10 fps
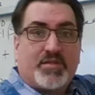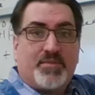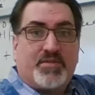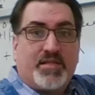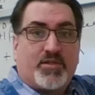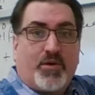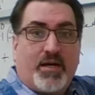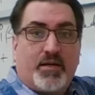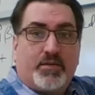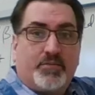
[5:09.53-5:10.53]
mc
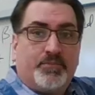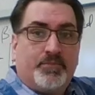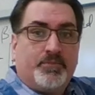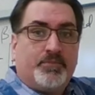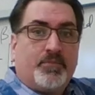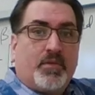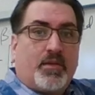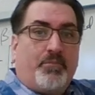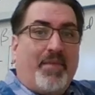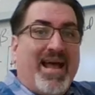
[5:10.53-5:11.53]
squared.
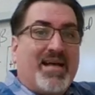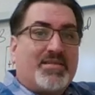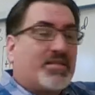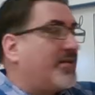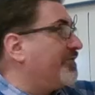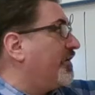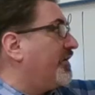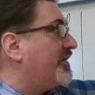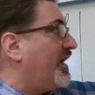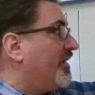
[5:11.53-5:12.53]
The mass is converted
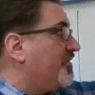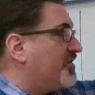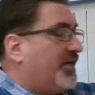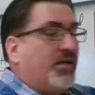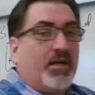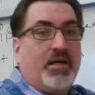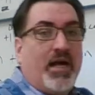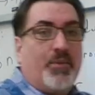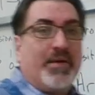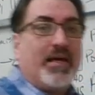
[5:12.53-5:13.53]
into energy,
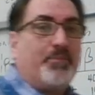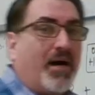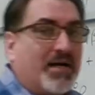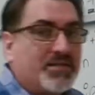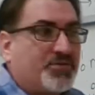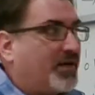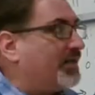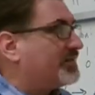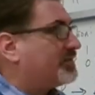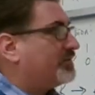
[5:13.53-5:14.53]
and we get
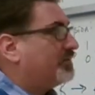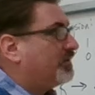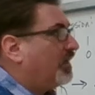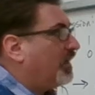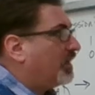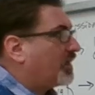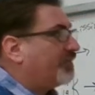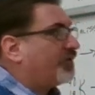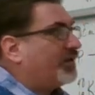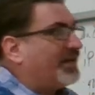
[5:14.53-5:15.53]
positrons
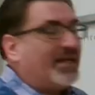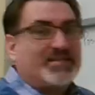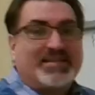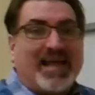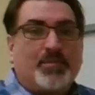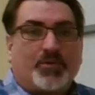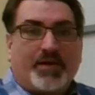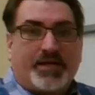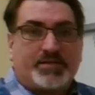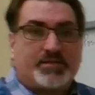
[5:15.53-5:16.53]
converting into gamma
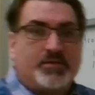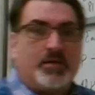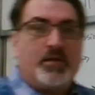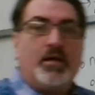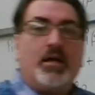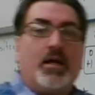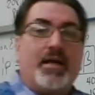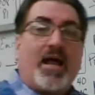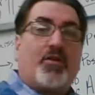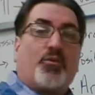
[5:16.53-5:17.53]
rays.
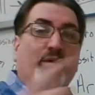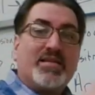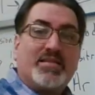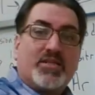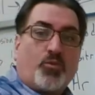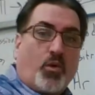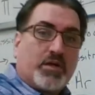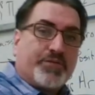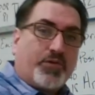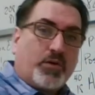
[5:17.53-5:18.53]
Now, the reason this
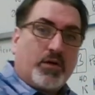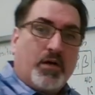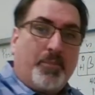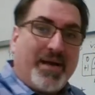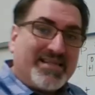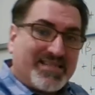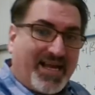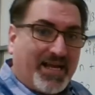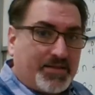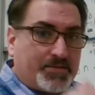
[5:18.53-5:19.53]
works for PET
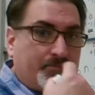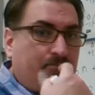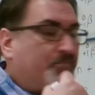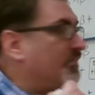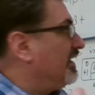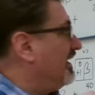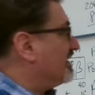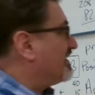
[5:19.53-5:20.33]
scans is